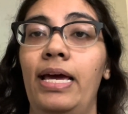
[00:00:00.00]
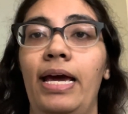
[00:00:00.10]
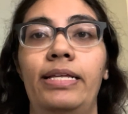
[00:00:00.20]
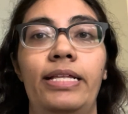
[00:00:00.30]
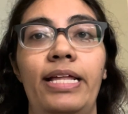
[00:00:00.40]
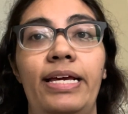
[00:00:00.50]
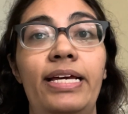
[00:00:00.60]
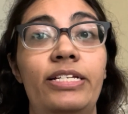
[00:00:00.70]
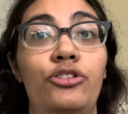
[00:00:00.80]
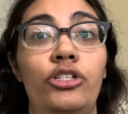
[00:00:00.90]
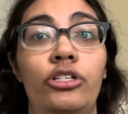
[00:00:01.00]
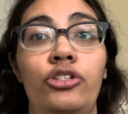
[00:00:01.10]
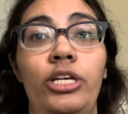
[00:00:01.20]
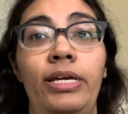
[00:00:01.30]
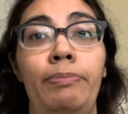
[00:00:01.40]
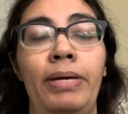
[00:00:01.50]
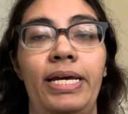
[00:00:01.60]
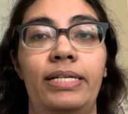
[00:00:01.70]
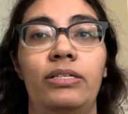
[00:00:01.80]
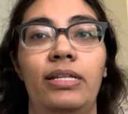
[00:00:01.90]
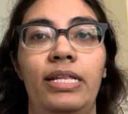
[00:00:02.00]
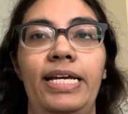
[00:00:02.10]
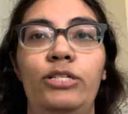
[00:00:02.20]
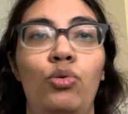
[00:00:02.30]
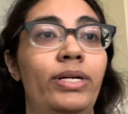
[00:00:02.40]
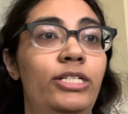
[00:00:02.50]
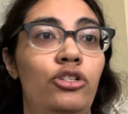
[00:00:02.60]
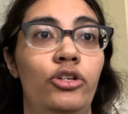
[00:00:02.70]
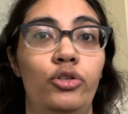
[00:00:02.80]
And the thing is, she picked the 22,